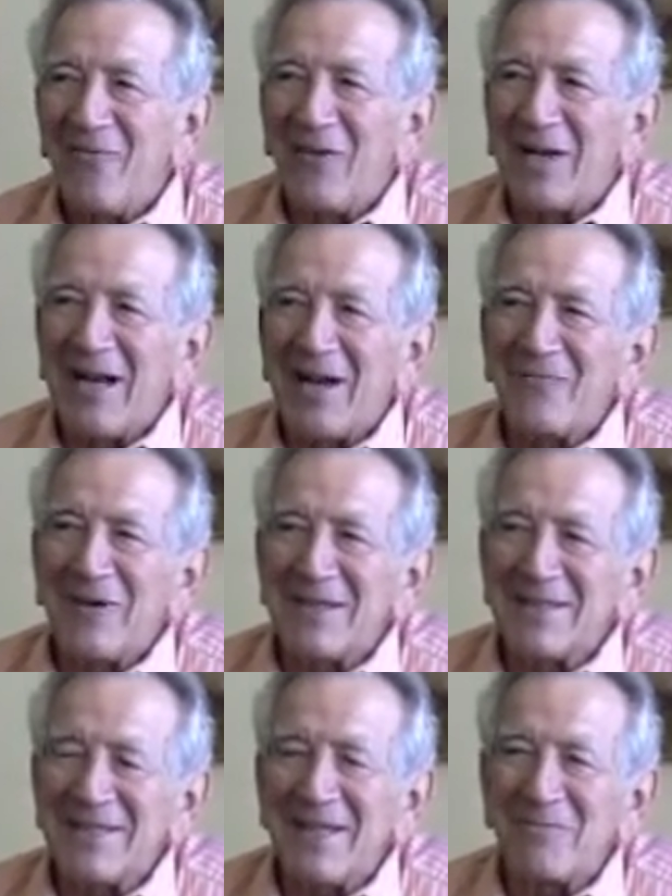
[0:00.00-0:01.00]
When I
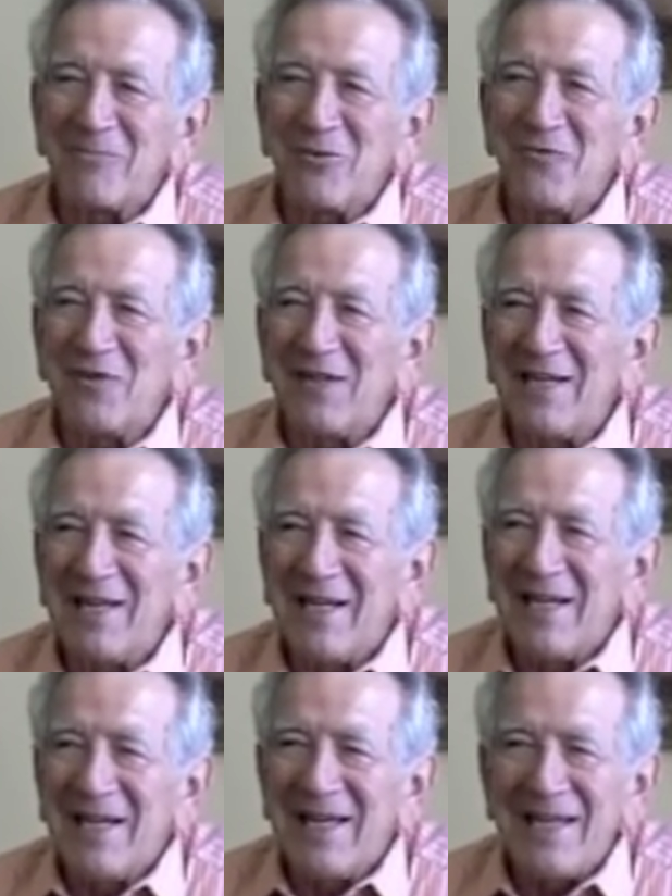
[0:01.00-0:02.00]
watched that movie,
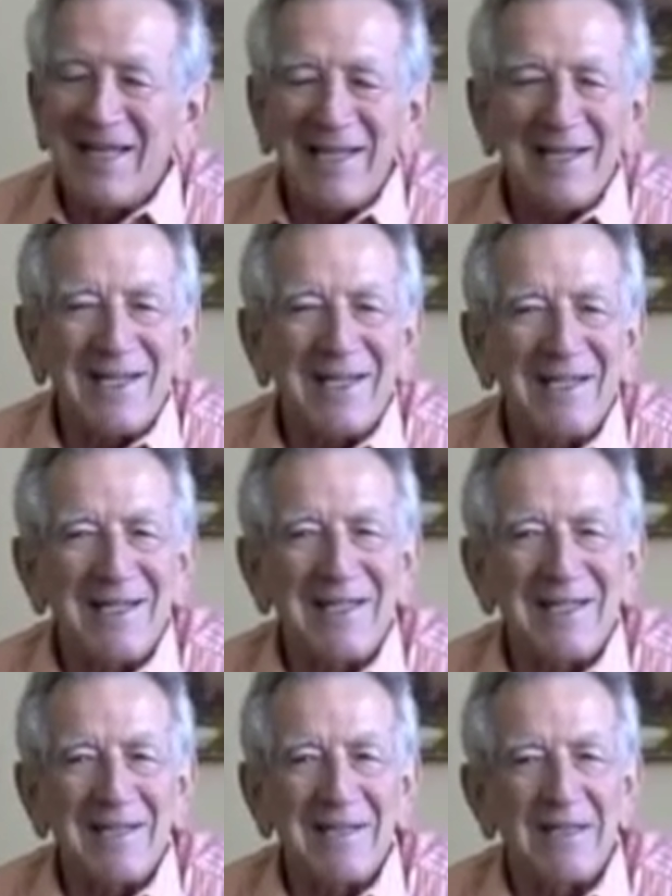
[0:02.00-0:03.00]
it
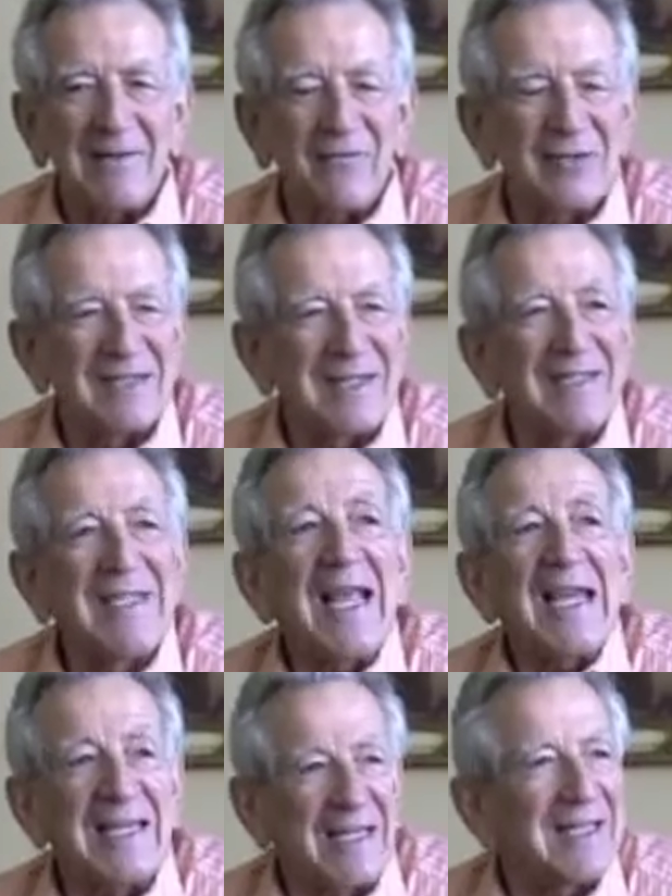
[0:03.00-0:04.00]
was a
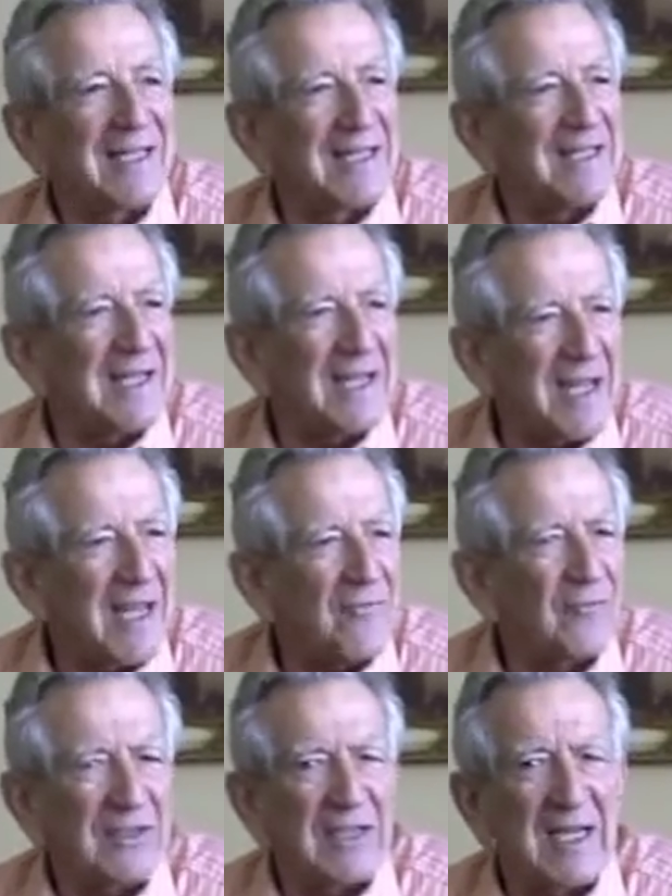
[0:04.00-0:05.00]
date that they
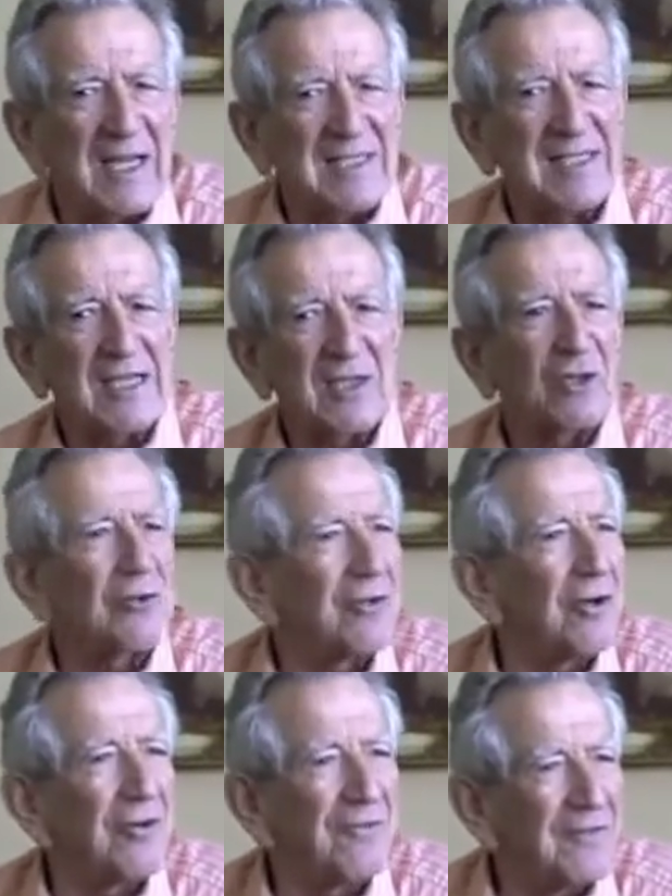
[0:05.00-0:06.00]
gave when the SS
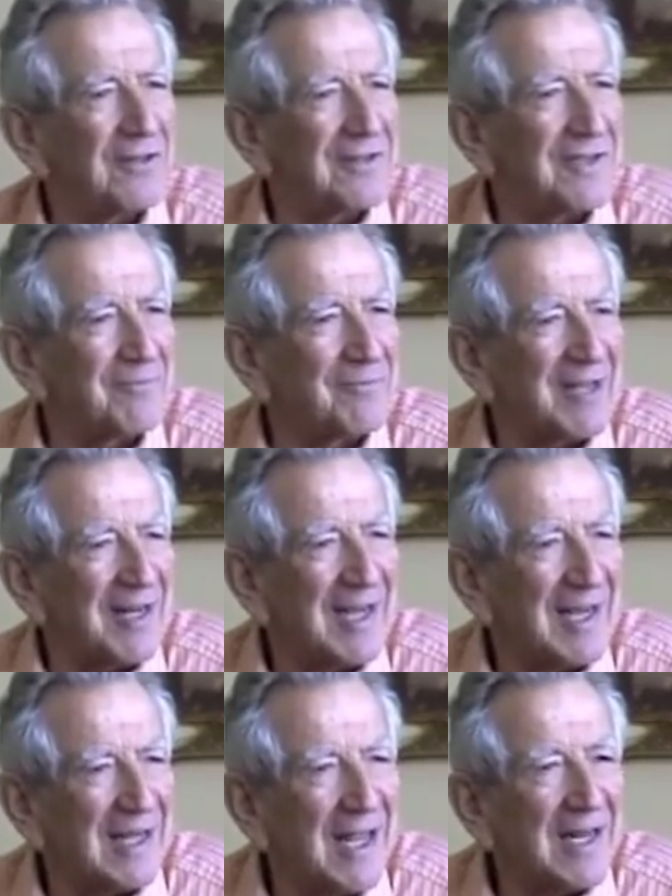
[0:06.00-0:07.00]
took over or something
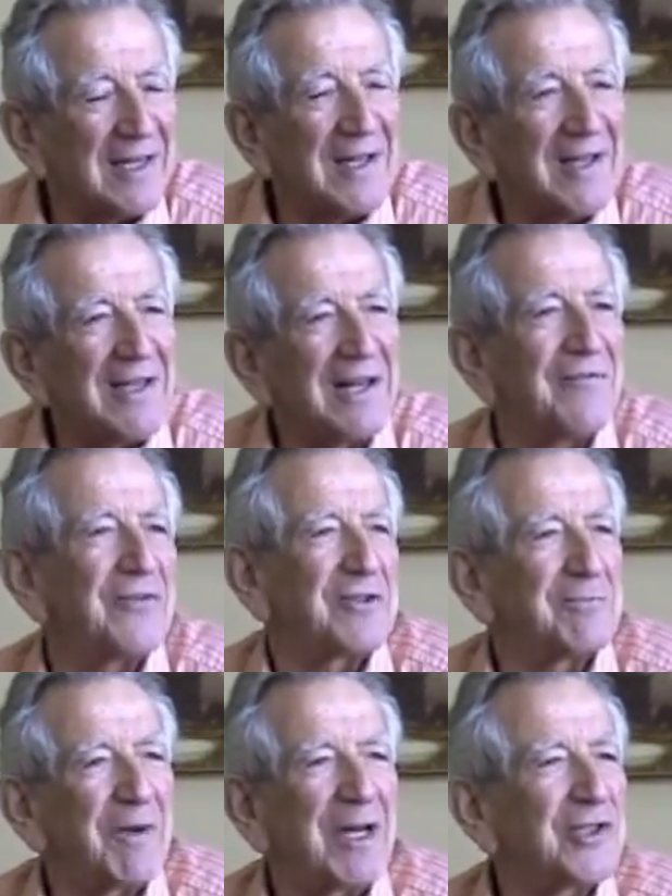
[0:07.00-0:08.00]
like that. It
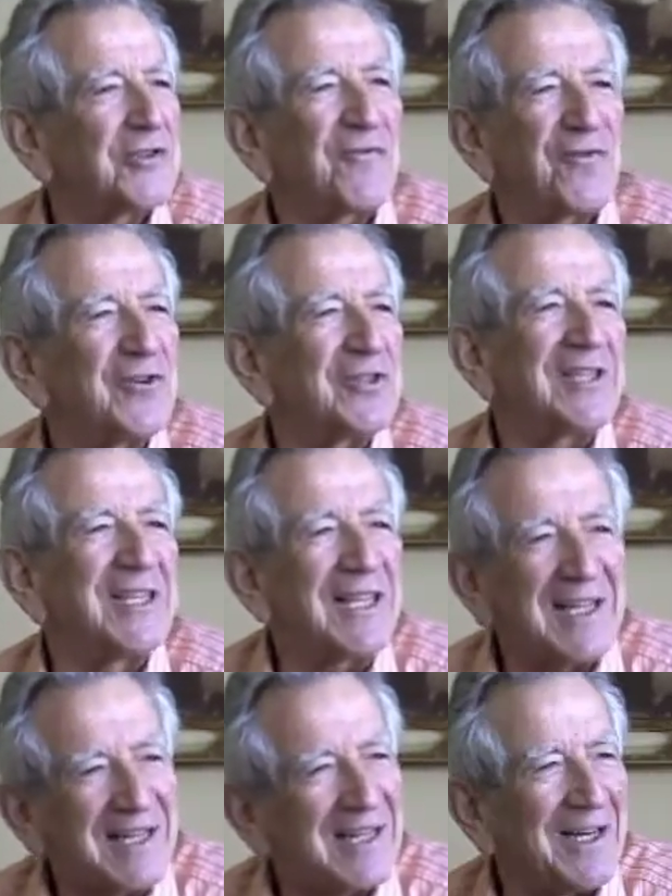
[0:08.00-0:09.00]
was March
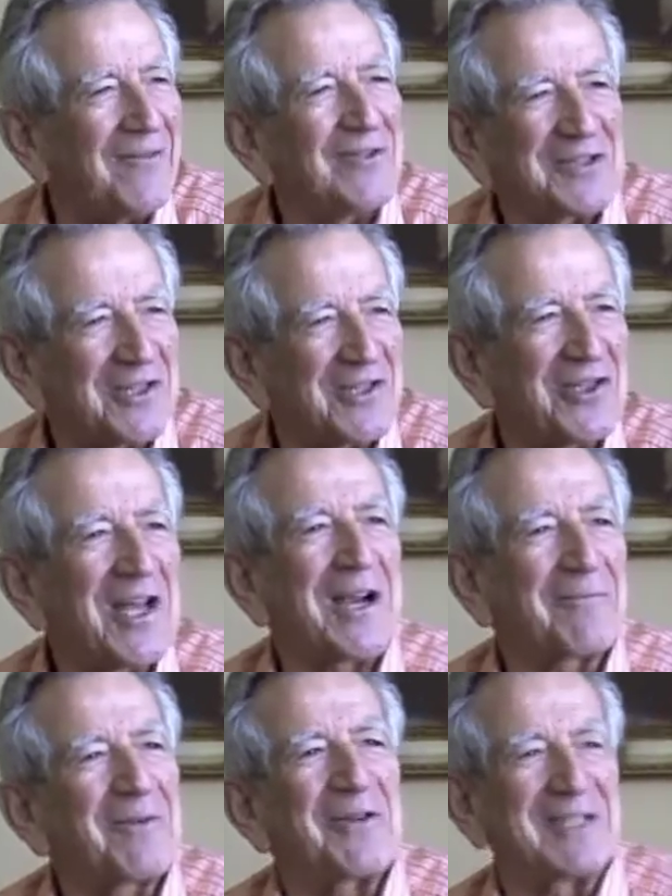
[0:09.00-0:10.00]
14, and it was a
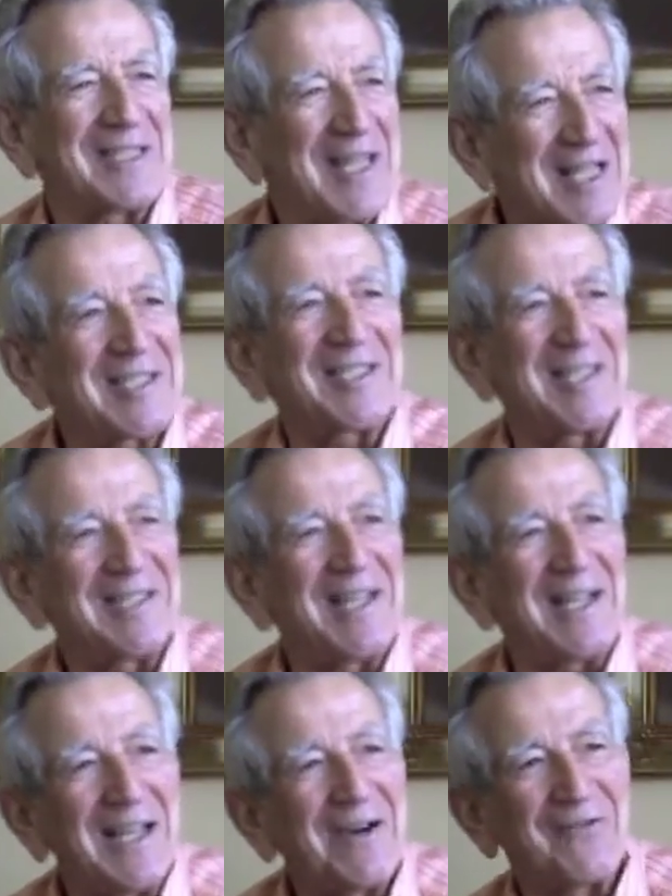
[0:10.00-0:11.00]
shock because that's the
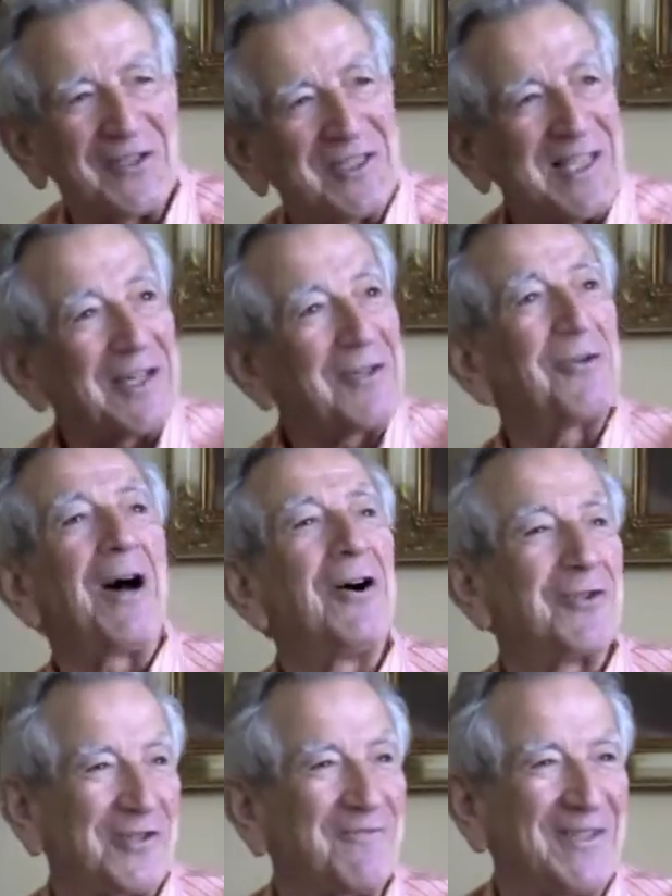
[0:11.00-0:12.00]
day I was sent to
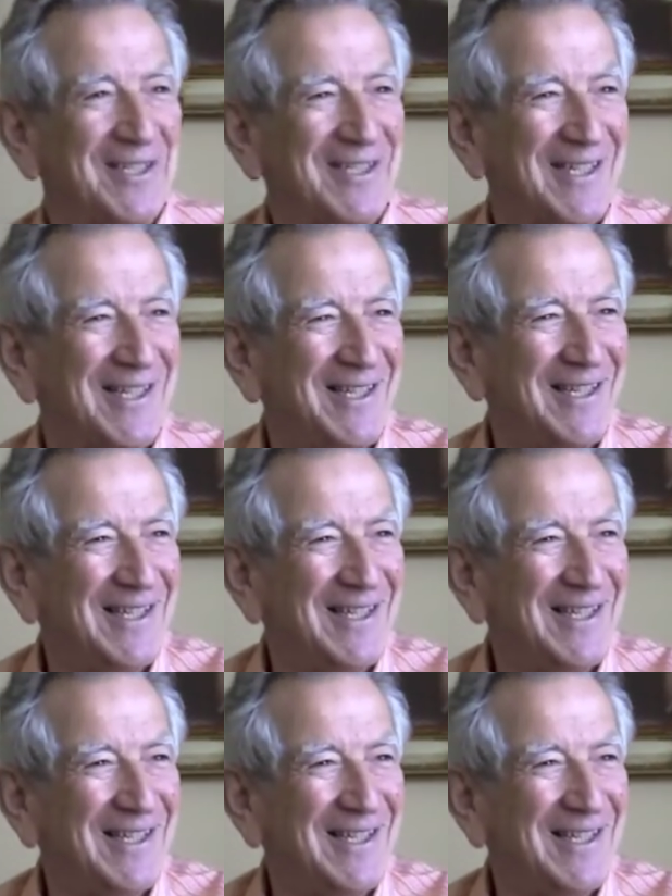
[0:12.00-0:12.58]
Auschwitz.